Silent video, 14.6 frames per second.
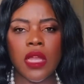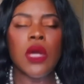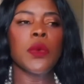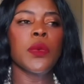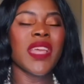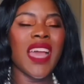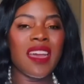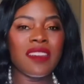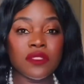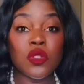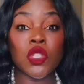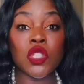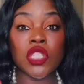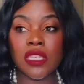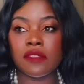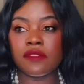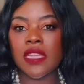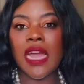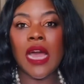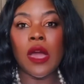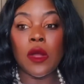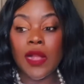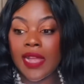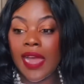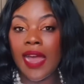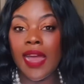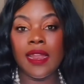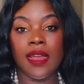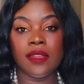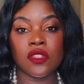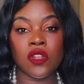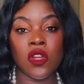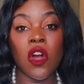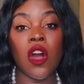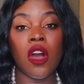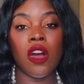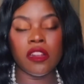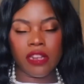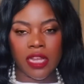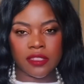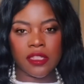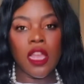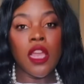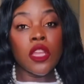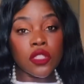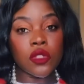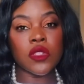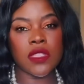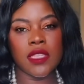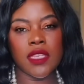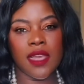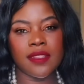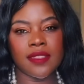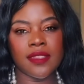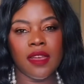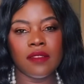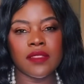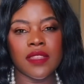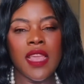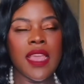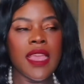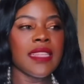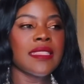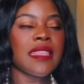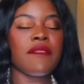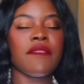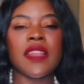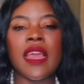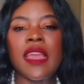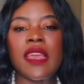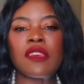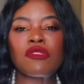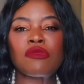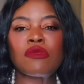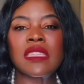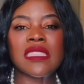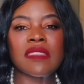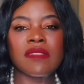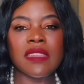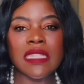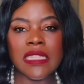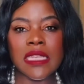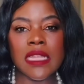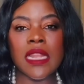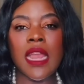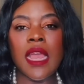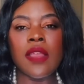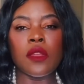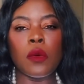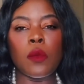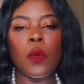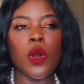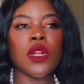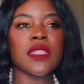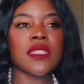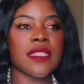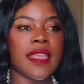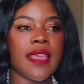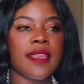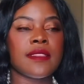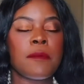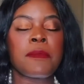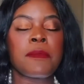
We have to shift how God has called us to see ourselves. In Zephaniah 3:17, the word says,